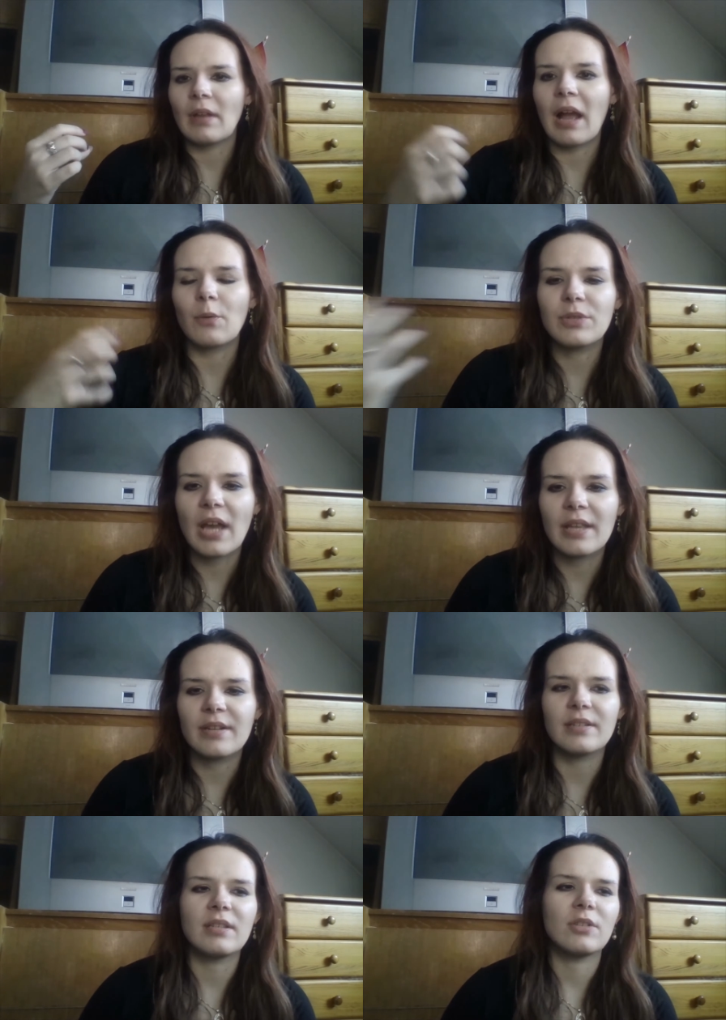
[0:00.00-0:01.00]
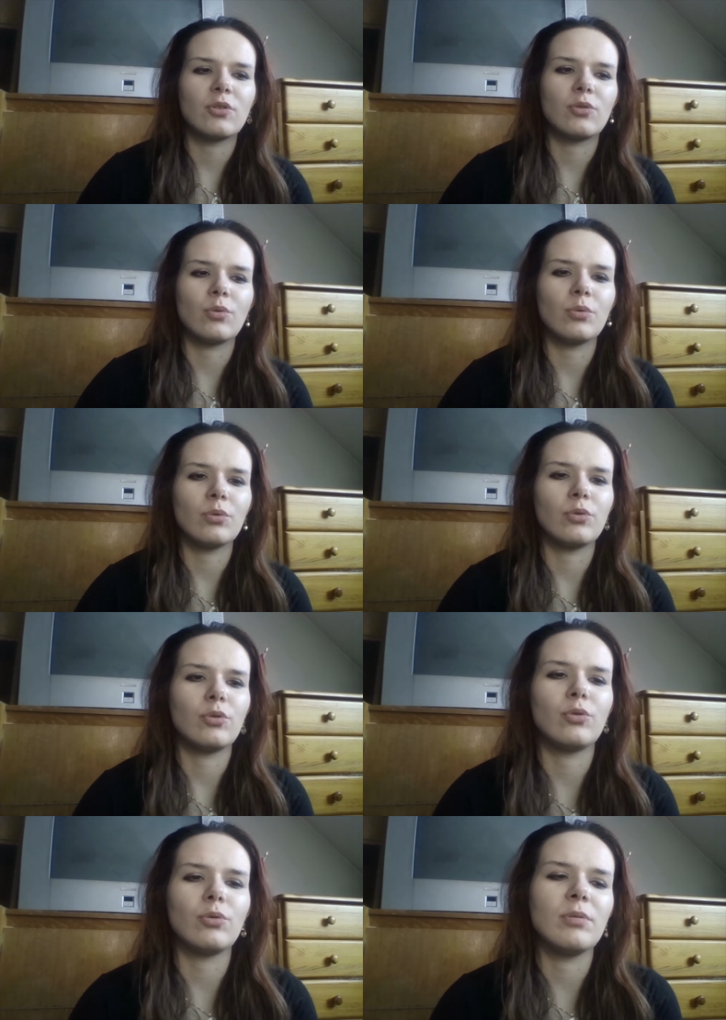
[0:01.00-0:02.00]
outsiders to
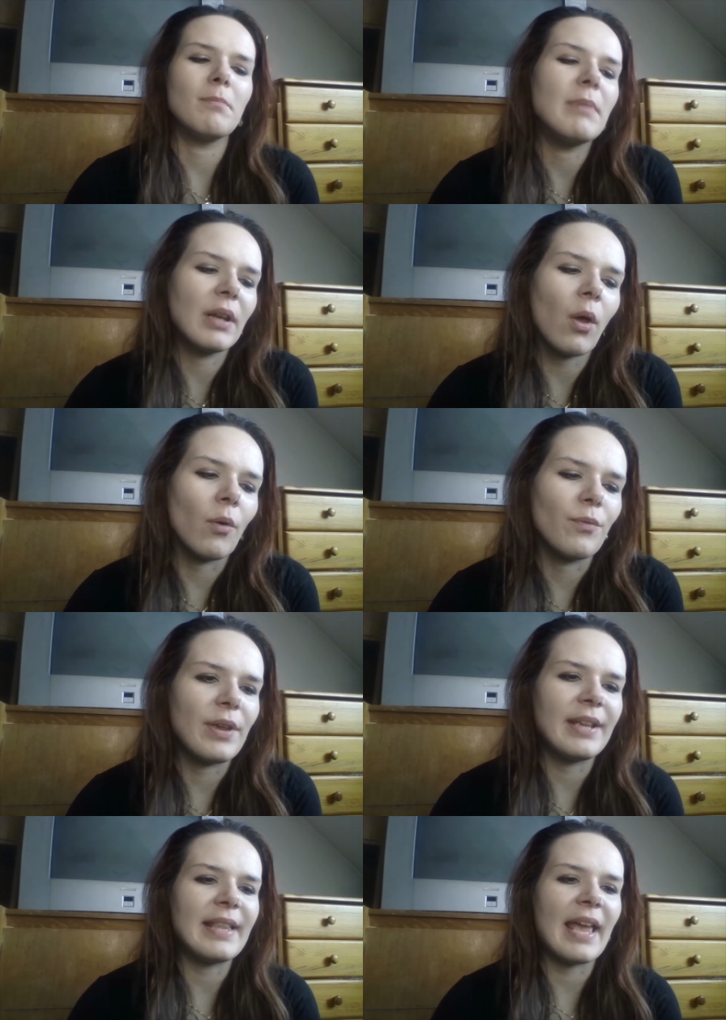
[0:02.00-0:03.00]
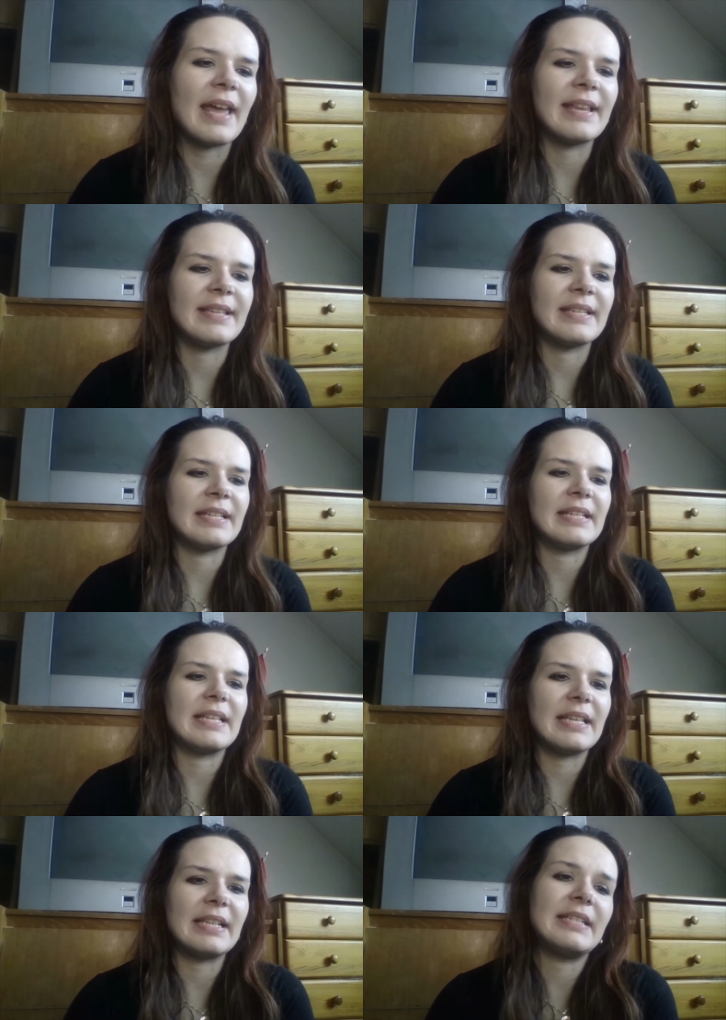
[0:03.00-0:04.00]
the middle of it, and
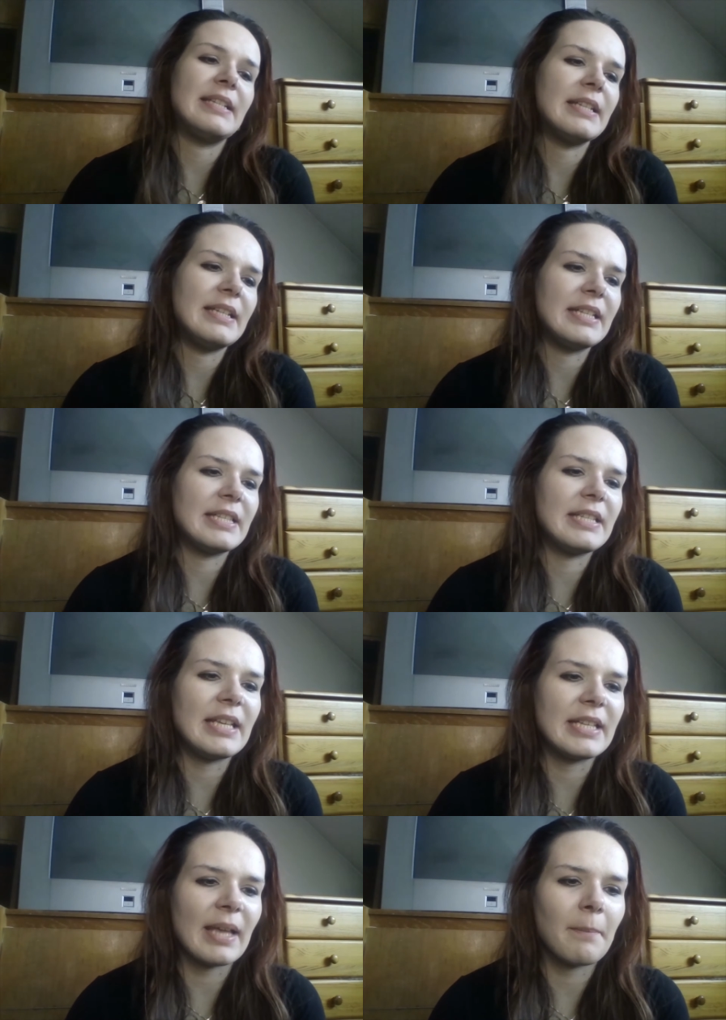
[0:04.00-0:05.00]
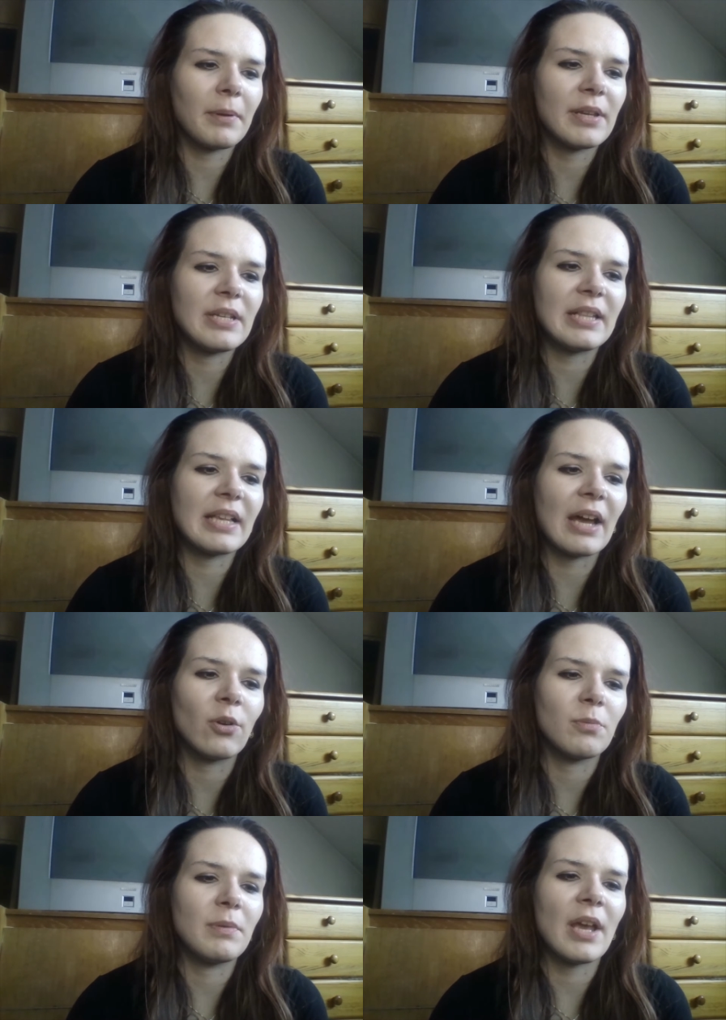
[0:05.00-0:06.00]
this is the example that it
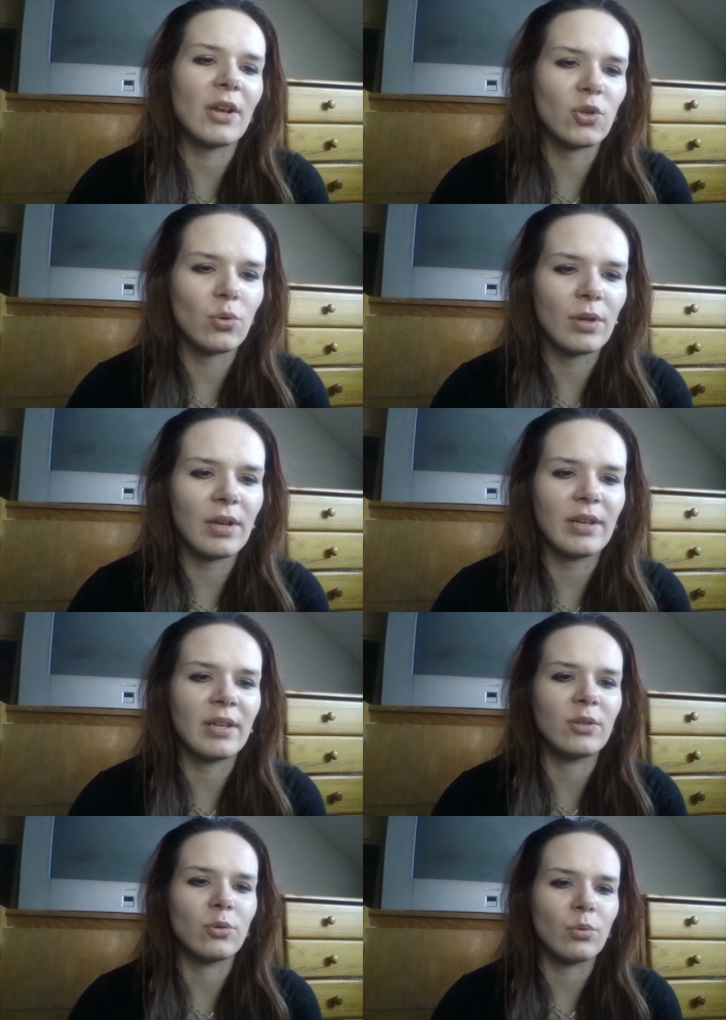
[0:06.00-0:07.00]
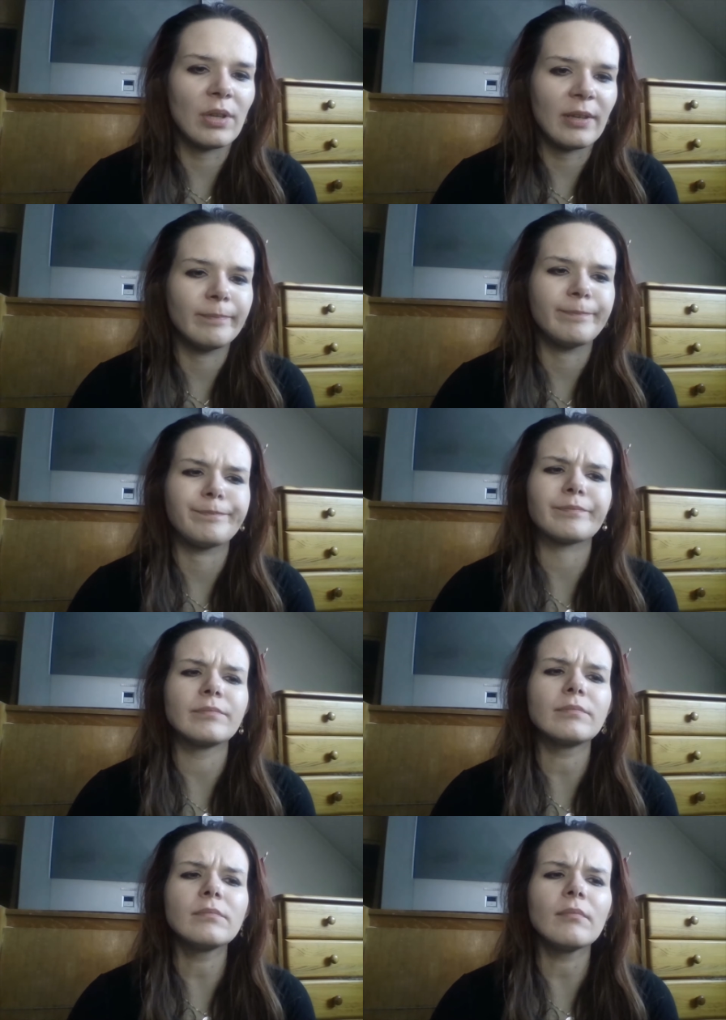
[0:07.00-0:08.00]
cannot be actually truly
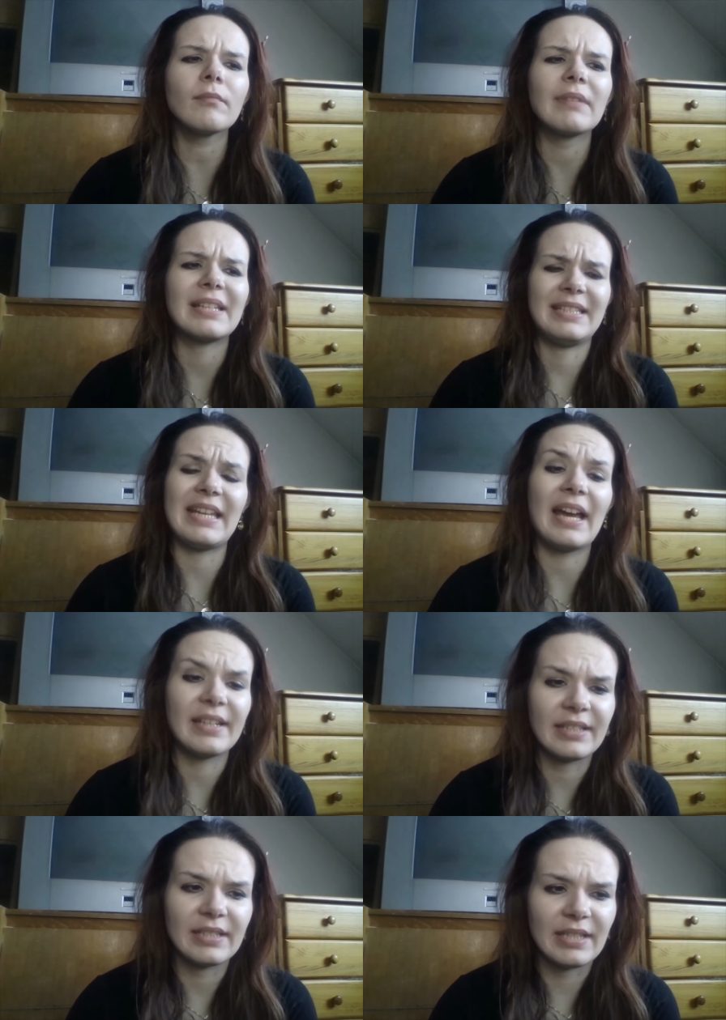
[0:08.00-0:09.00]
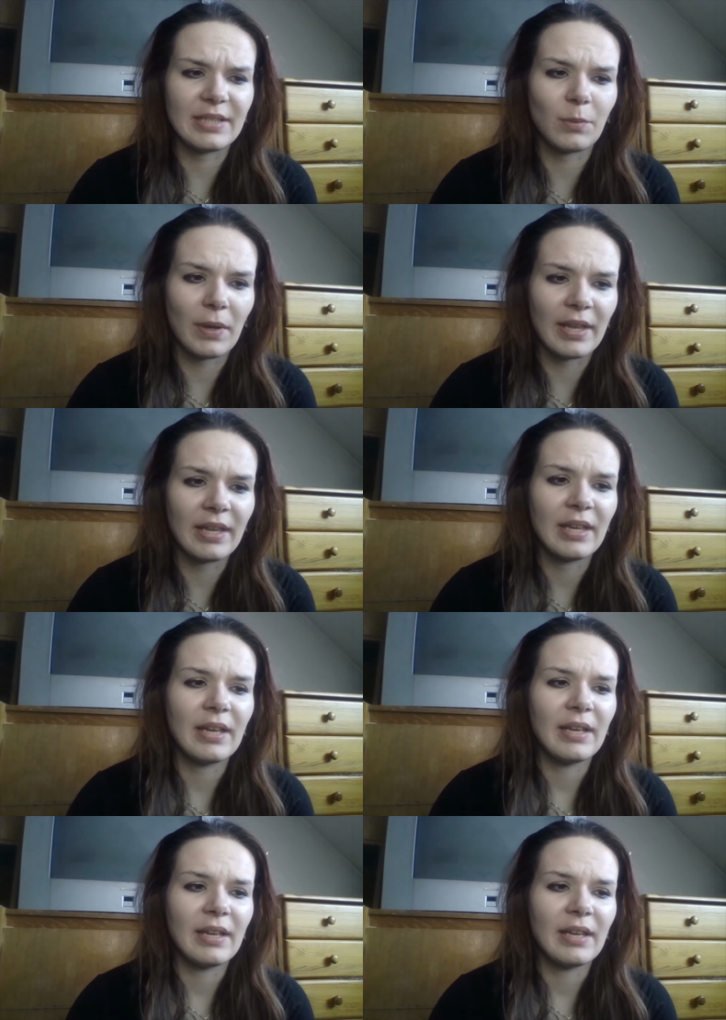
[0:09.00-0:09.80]
done this way.